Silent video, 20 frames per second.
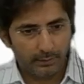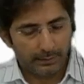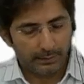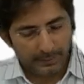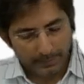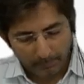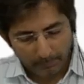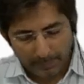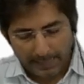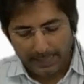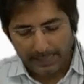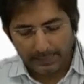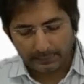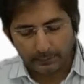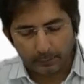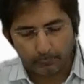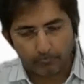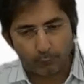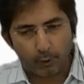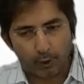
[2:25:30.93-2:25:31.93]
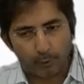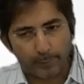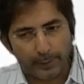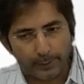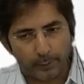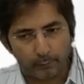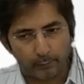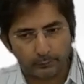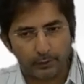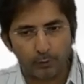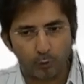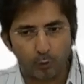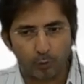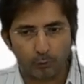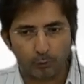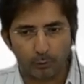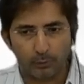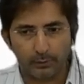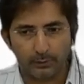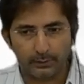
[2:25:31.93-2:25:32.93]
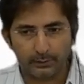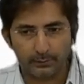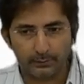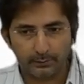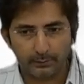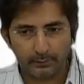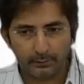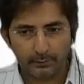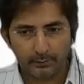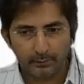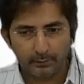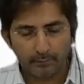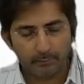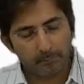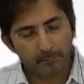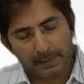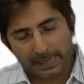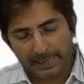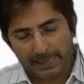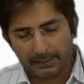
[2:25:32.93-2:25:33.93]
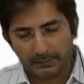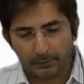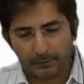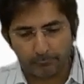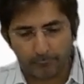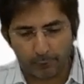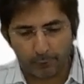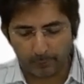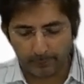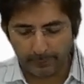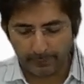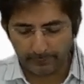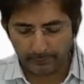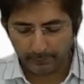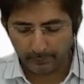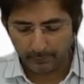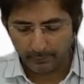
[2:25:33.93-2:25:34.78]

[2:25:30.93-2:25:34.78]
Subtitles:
And by the format of the note only. By the format.